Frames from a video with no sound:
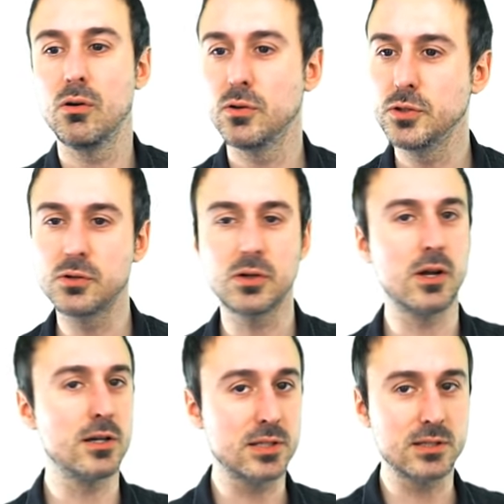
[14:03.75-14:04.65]
You could
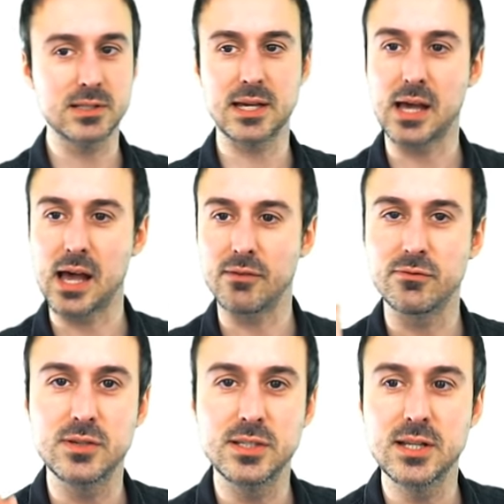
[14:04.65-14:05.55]
also say,
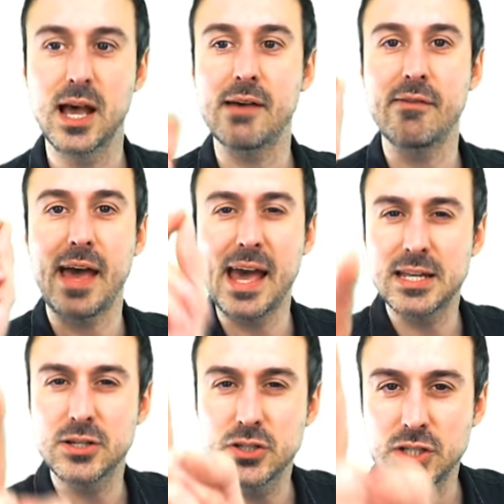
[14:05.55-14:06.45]
I've, I've
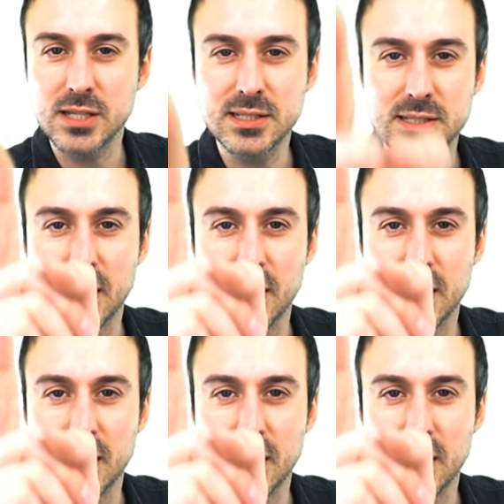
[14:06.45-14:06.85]
had just